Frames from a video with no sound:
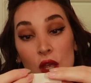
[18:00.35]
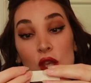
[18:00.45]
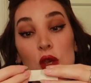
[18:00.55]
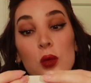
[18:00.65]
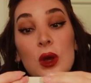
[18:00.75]

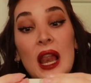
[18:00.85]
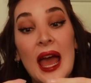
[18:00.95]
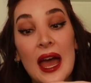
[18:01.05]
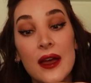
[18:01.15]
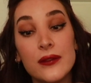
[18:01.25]
you will
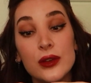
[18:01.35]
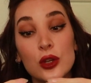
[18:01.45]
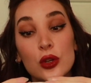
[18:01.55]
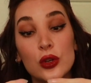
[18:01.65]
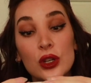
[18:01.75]
have
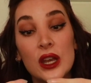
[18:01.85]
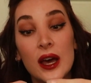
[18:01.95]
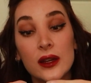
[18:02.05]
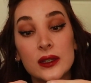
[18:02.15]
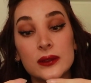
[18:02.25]
good
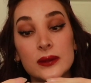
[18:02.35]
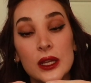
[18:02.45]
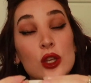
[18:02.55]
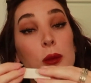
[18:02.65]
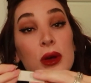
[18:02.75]
luck
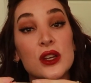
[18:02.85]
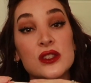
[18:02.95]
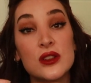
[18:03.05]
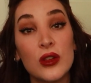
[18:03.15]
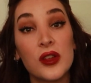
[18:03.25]
in your
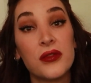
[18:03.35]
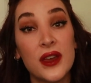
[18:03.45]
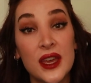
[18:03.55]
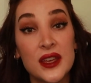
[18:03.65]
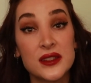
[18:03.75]
personal
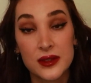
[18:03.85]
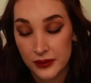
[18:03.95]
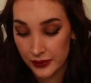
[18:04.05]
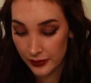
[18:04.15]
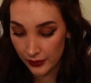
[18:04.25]
affairs.
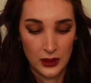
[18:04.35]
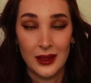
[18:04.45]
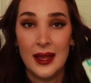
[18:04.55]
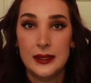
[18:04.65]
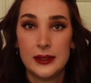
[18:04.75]
The
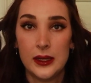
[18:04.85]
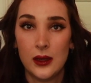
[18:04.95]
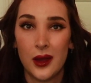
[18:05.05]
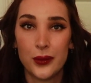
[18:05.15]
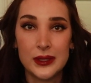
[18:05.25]
last thing,
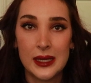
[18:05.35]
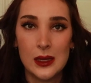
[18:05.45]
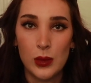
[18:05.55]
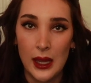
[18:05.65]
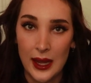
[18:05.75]
I always
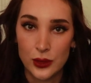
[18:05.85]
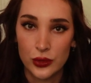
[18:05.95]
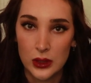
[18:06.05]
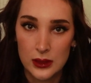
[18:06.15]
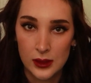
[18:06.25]
keep cat
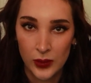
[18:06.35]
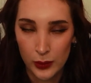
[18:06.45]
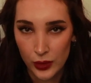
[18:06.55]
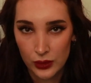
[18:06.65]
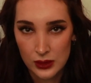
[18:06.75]
treats in my
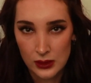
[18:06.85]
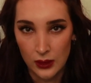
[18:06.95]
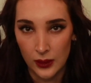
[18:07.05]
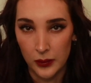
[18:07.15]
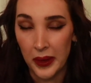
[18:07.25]
purse.
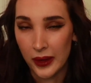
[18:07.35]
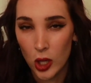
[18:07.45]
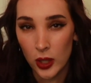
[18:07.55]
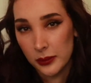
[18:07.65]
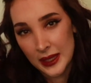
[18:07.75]
Um, I
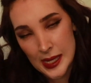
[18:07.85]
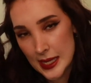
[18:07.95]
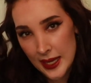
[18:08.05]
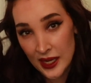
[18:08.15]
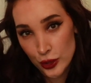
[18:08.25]
call them
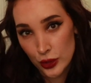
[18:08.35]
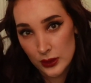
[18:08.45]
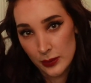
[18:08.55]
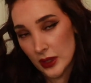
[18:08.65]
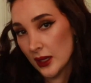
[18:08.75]
kitty
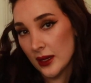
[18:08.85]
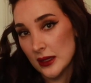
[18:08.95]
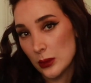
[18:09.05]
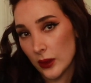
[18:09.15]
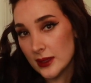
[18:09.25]
catchers
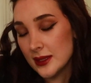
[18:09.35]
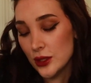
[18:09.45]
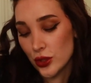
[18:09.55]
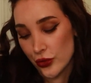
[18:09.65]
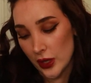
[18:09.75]
because when I see
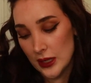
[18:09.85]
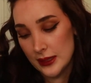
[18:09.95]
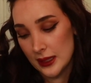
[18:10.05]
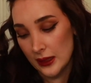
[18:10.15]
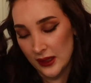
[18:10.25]

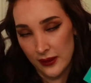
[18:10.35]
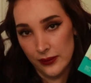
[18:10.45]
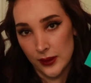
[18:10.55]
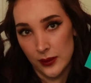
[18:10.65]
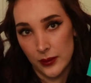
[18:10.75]
strays and give
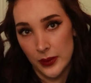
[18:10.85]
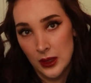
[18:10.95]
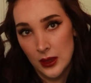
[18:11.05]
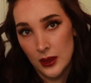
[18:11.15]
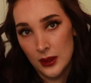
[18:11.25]
them
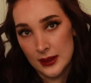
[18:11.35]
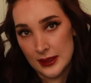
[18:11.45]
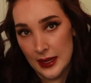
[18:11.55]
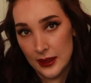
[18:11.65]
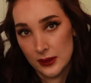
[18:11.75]

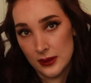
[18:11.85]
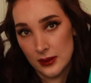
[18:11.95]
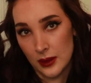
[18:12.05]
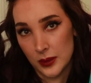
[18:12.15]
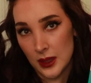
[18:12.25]
snacks,
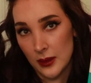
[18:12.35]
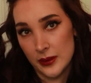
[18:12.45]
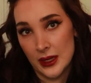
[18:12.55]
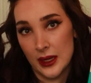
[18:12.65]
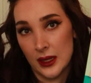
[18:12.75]

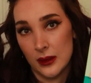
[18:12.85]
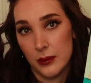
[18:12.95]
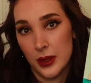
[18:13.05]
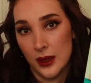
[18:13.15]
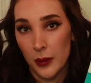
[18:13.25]
sometimes I
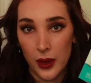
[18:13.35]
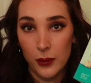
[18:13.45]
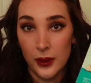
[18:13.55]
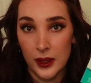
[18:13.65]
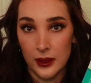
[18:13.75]
can pick them
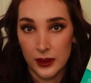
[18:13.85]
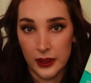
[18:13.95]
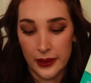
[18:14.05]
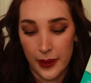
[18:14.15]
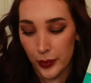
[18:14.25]
up and
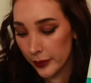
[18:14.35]
kidnap